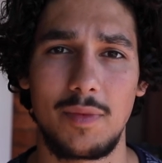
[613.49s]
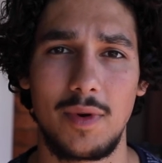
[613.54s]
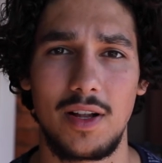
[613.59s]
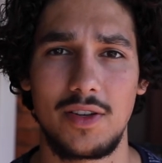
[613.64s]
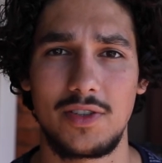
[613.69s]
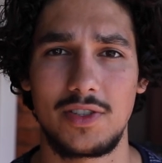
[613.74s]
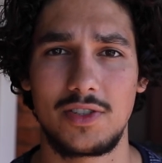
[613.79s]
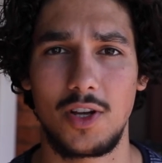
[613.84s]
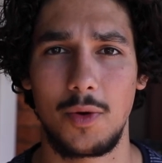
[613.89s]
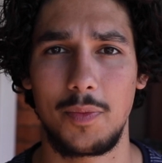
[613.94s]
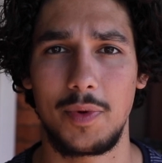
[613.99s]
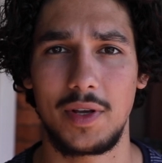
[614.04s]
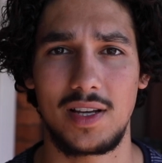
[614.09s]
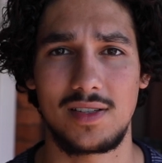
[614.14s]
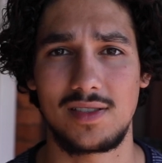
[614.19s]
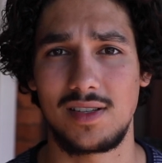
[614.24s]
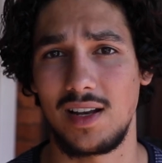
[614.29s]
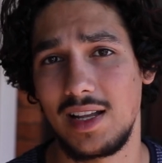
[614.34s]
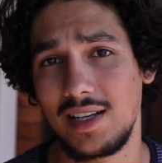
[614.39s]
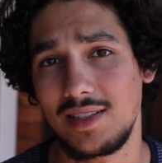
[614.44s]
biology topic
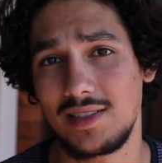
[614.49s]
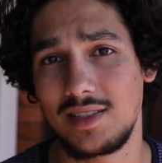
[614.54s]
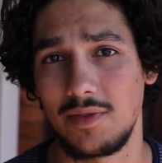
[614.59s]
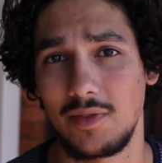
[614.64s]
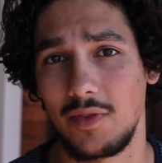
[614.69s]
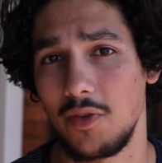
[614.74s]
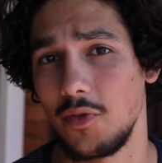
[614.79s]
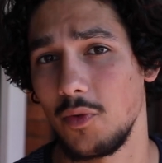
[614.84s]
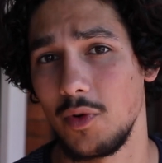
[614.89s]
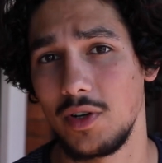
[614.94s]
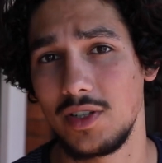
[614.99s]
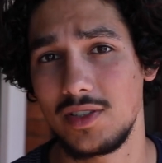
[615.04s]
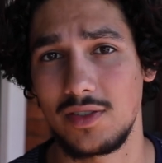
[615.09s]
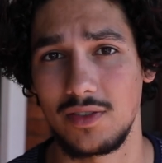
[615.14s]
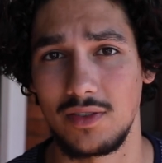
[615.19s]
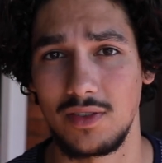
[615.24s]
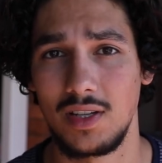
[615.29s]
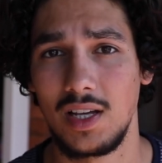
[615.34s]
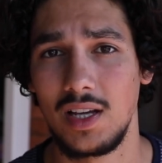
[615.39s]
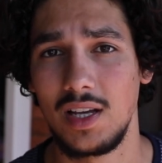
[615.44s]
as an elective if you want
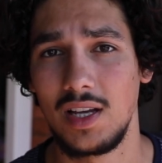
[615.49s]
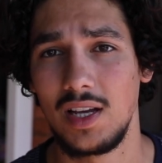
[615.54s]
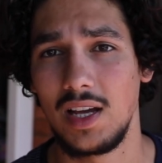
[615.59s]
to.